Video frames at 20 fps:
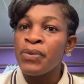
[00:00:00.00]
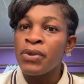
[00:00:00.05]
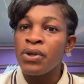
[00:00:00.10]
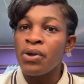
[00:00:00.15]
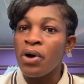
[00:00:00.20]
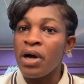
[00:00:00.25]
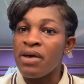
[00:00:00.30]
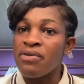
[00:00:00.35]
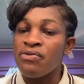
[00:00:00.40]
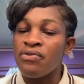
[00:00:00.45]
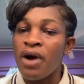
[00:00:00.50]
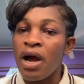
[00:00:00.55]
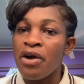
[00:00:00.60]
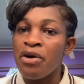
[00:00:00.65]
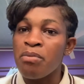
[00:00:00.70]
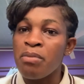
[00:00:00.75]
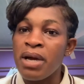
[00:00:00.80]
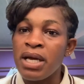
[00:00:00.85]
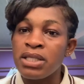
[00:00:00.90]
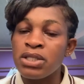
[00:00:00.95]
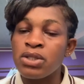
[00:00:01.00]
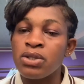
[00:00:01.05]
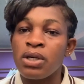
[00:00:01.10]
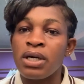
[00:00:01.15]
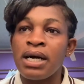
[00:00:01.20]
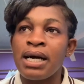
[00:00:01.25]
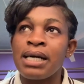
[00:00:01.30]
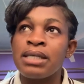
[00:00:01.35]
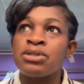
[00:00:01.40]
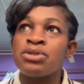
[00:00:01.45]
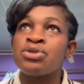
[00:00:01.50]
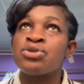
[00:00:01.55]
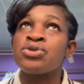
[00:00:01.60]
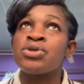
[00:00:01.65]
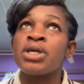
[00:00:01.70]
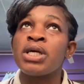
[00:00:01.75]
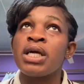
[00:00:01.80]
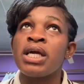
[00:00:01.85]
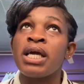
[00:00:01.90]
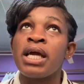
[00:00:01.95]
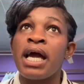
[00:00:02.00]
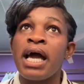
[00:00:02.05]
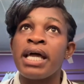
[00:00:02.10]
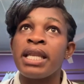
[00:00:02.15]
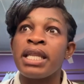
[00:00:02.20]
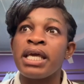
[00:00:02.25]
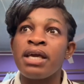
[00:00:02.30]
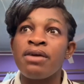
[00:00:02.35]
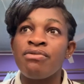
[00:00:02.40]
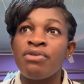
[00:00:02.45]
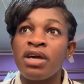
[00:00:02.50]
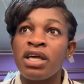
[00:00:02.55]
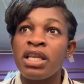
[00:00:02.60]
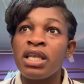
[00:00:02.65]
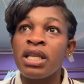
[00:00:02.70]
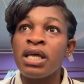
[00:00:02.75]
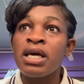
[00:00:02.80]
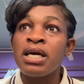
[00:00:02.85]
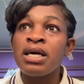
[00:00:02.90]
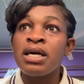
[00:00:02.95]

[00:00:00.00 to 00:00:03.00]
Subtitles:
your environment, your country, and even